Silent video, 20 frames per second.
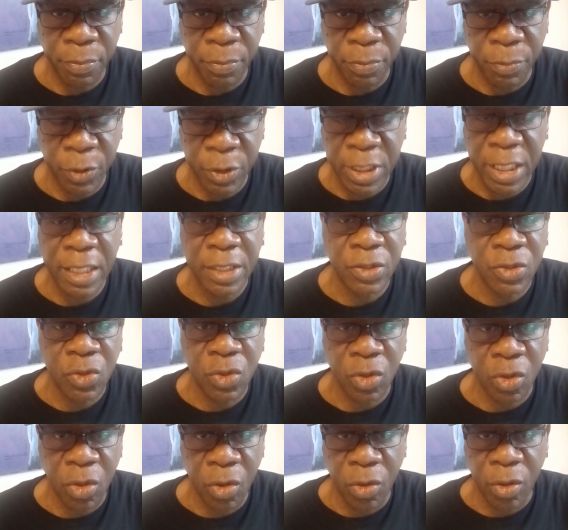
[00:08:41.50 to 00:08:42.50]
portends
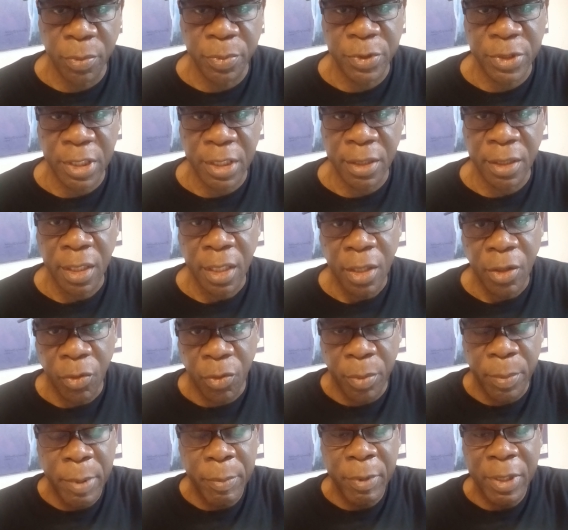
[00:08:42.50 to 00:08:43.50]
to corruption,
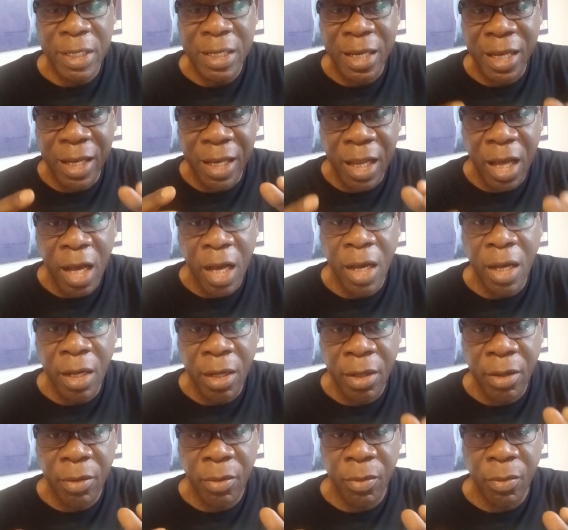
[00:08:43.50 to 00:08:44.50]
remember the
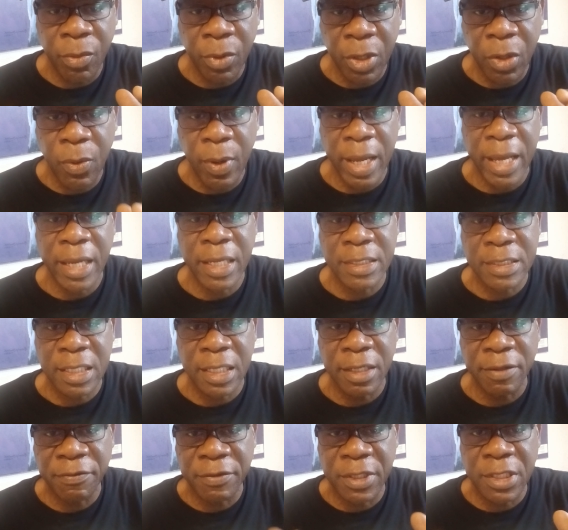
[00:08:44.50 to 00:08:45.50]
law requires
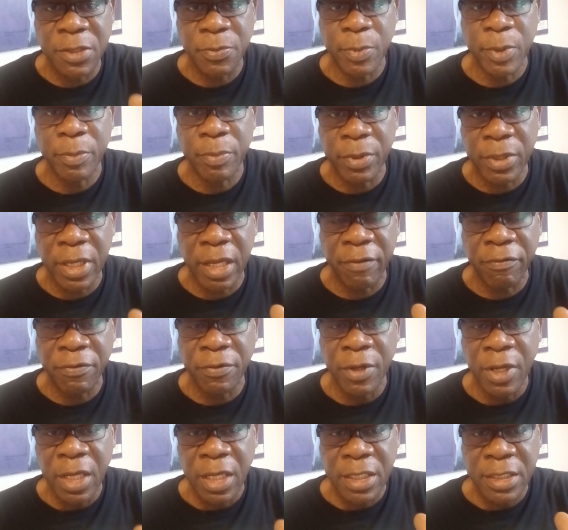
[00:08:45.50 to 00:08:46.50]
that if these people have
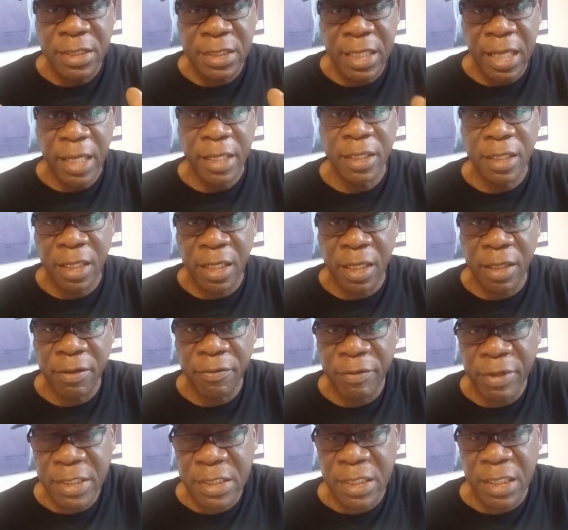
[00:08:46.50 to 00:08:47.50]
started an
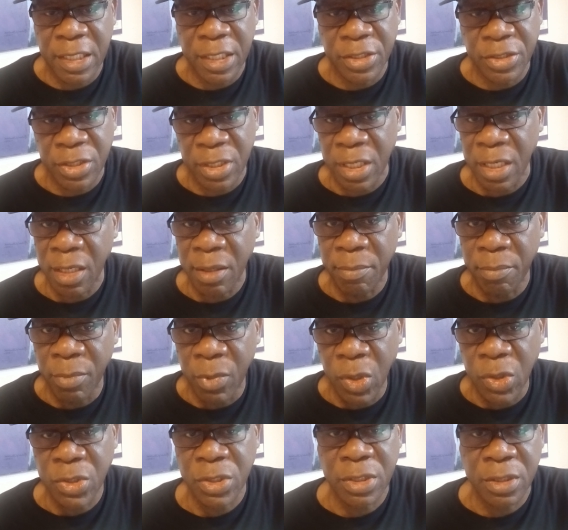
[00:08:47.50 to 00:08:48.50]
investigation, that they
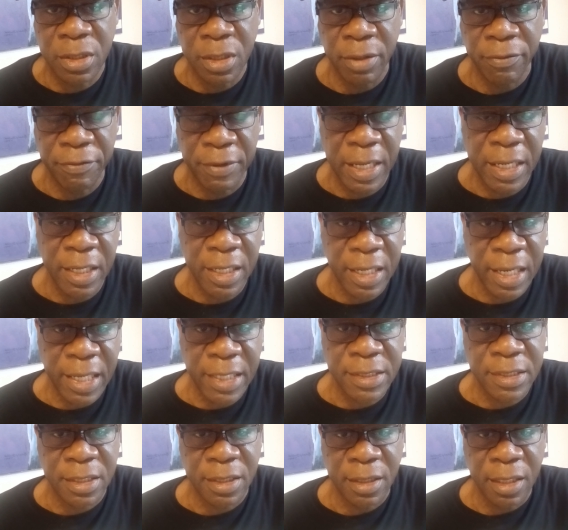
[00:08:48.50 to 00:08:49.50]
must
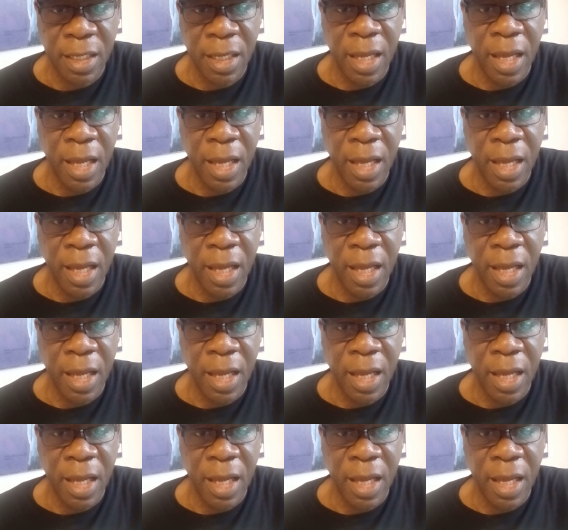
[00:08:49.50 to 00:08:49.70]
finalize it.